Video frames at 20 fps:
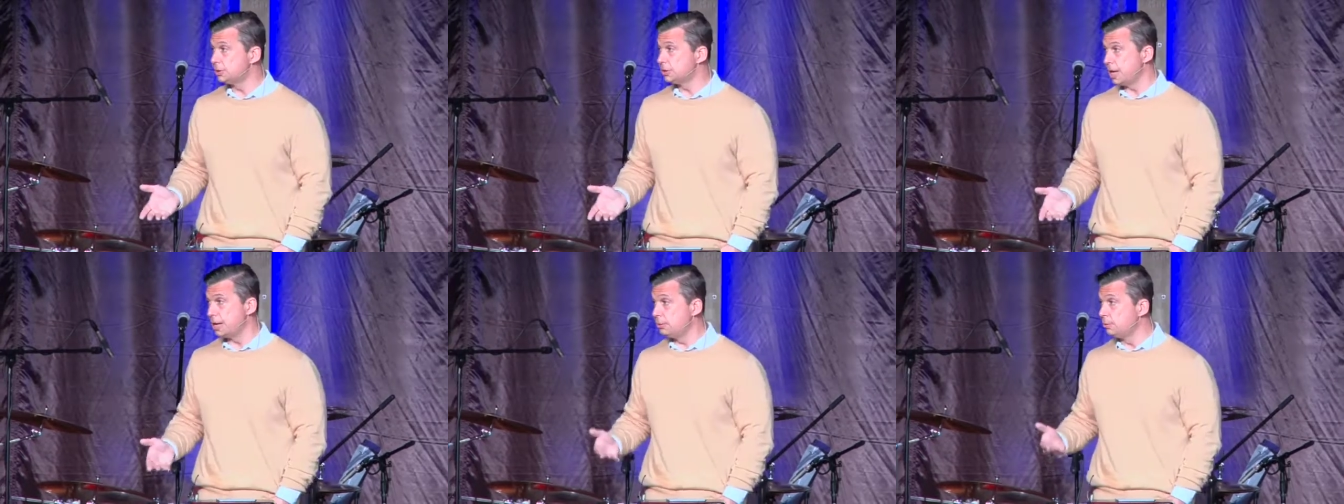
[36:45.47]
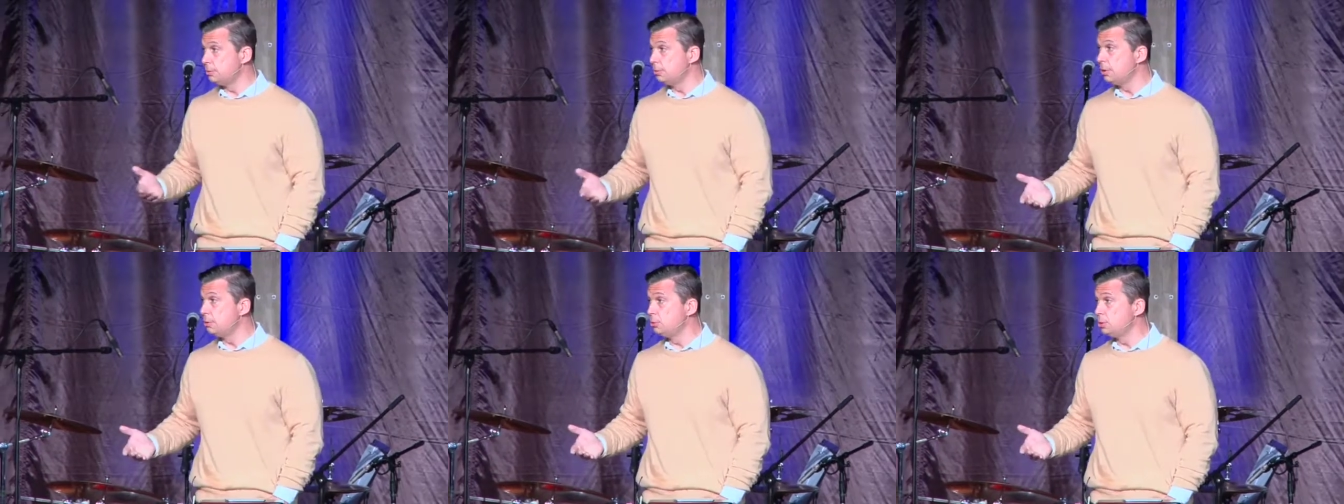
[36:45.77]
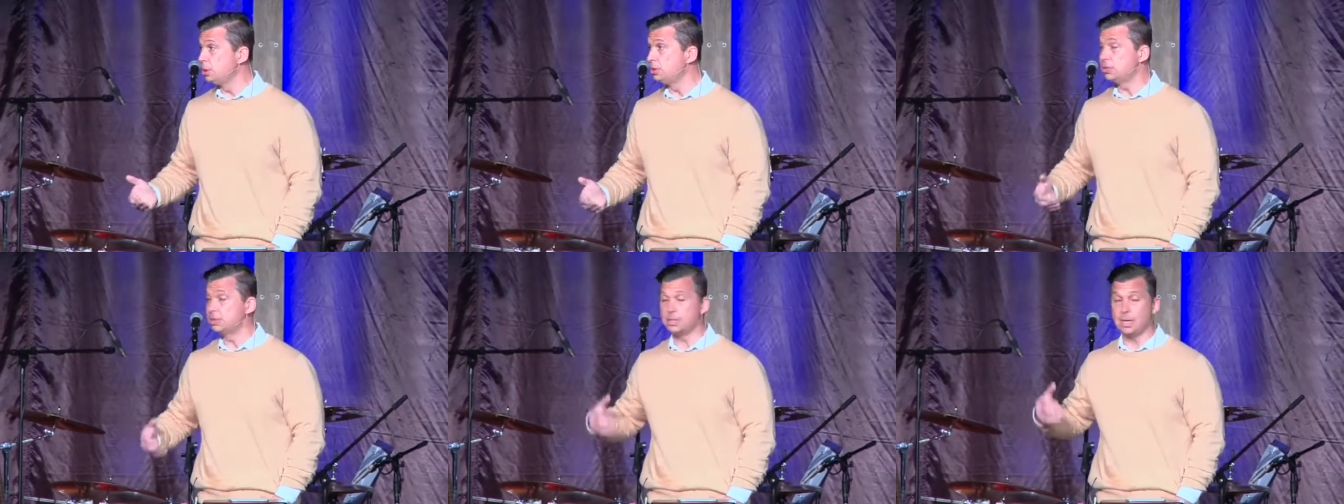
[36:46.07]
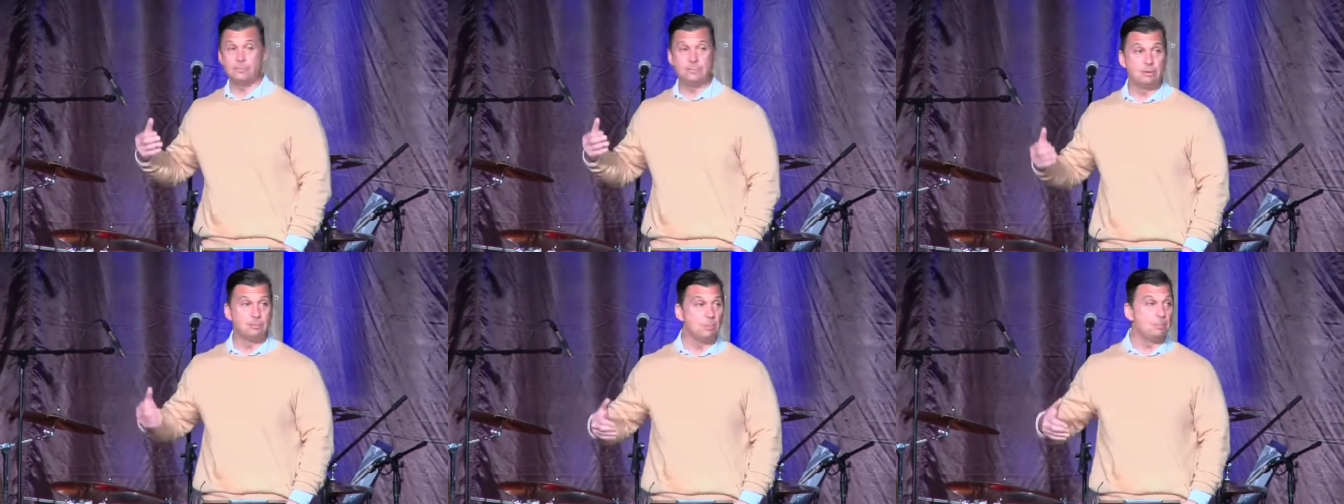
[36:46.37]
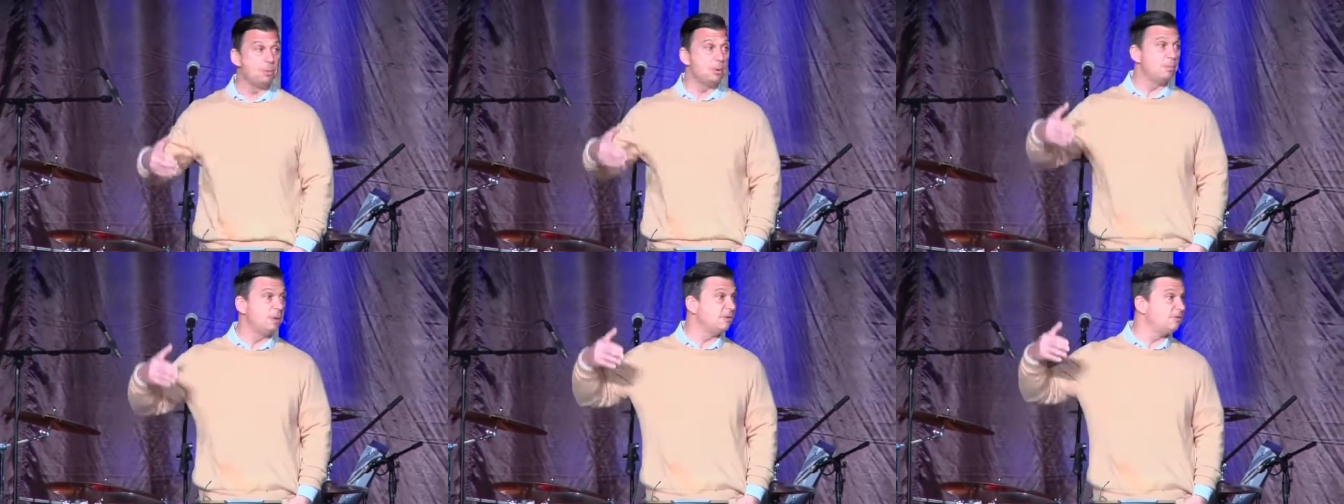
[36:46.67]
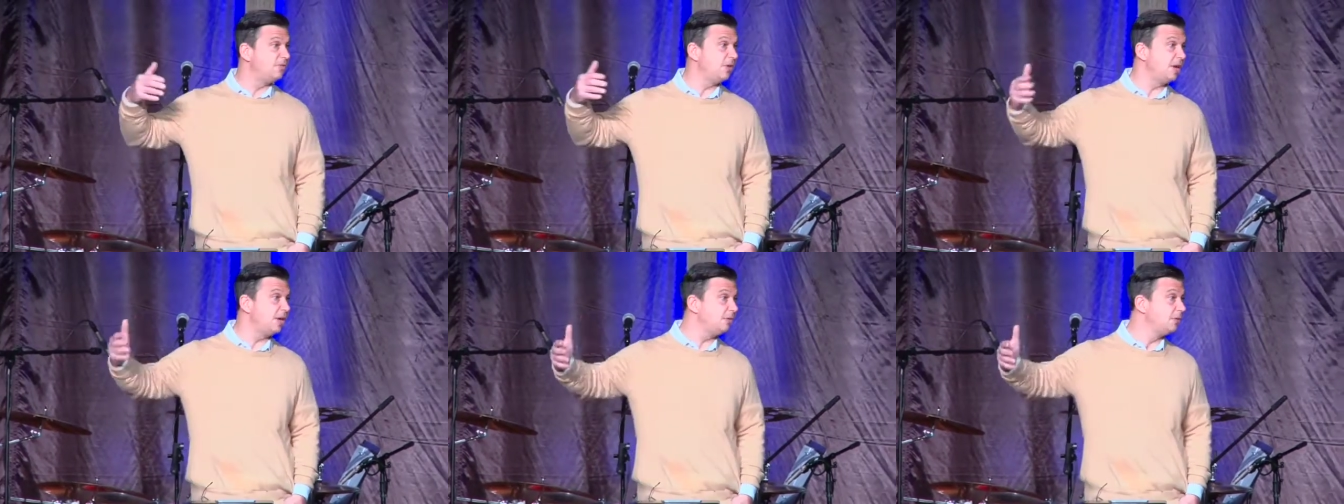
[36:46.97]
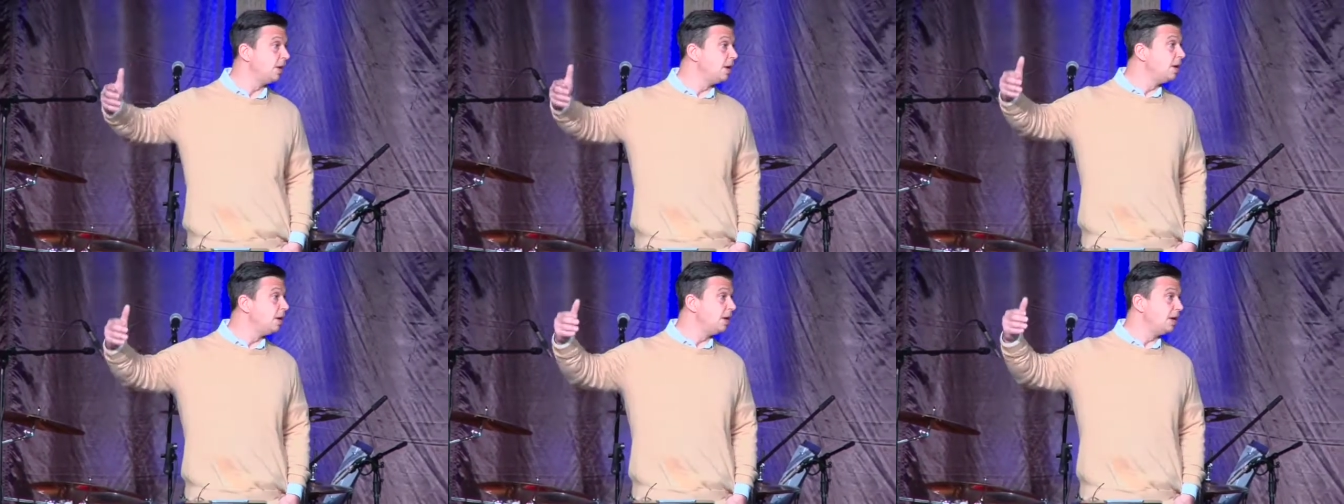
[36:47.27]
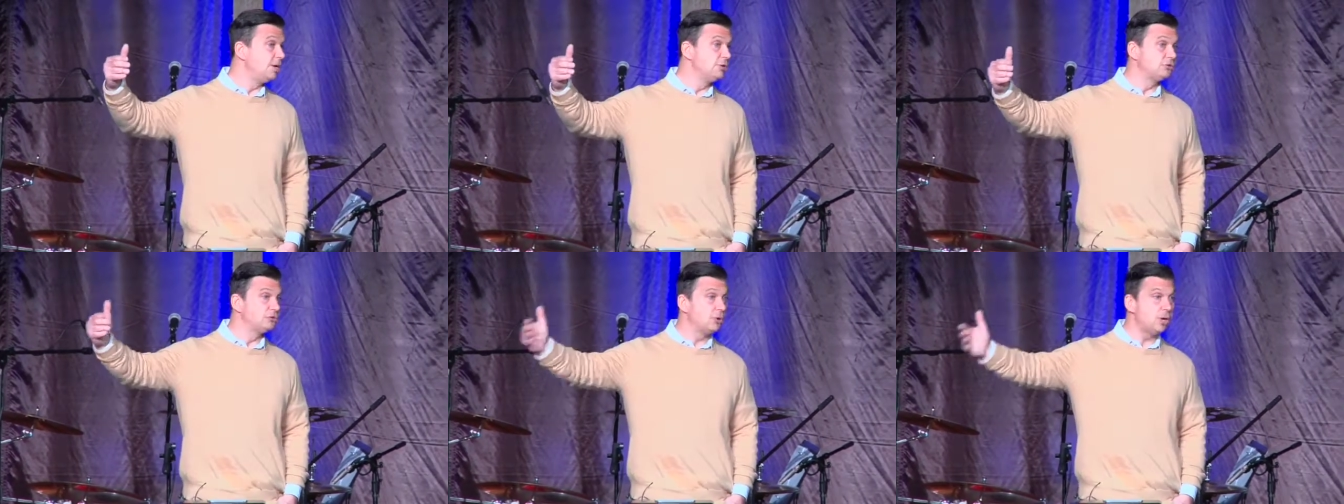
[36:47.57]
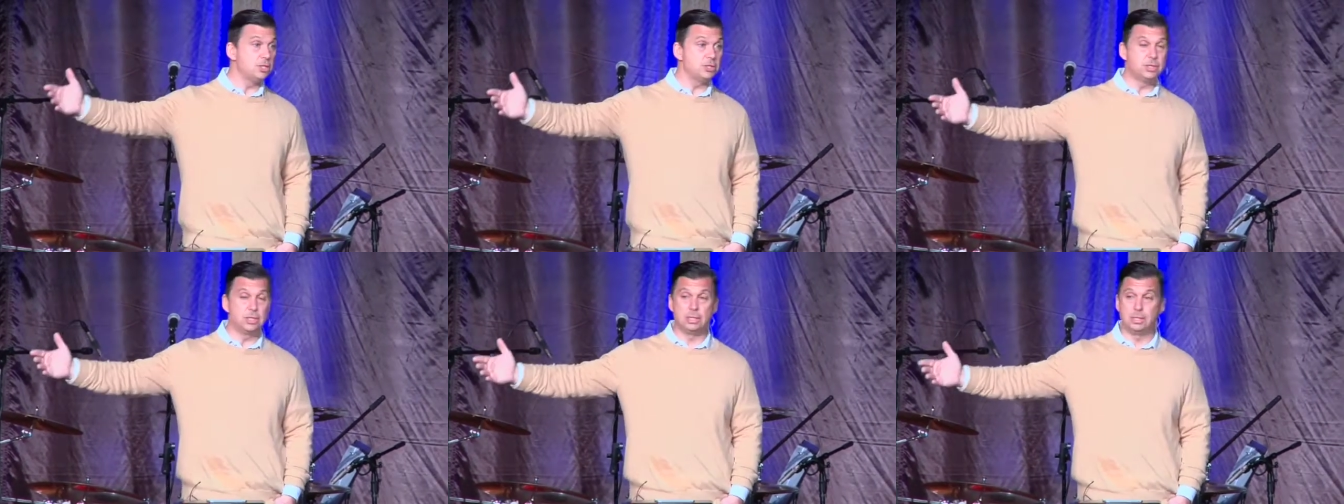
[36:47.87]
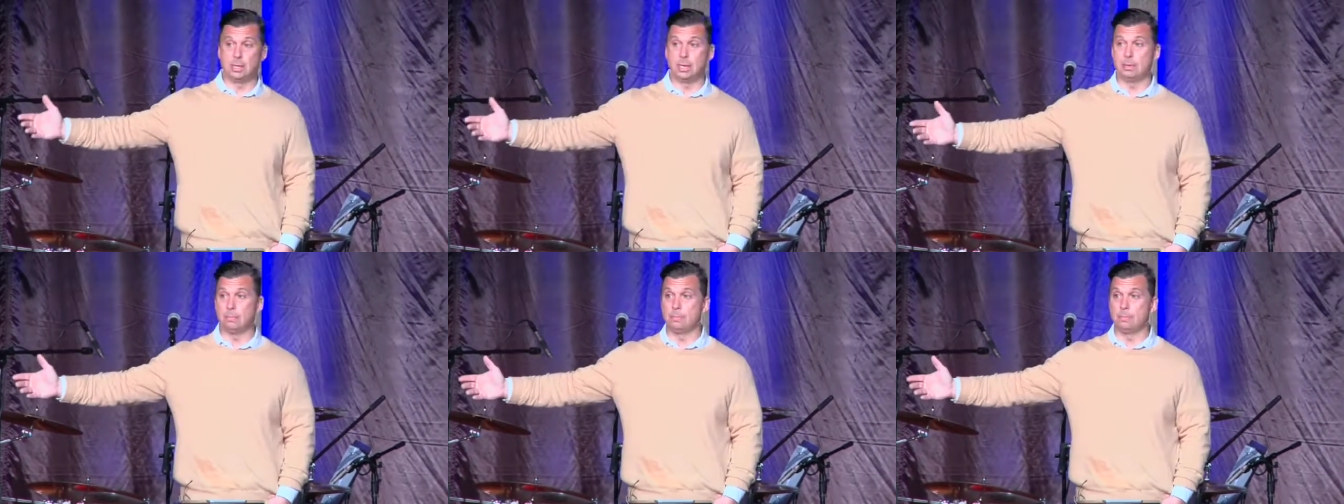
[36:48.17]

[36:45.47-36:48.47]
I don't know Jesus. I've never put my faith and trust in him.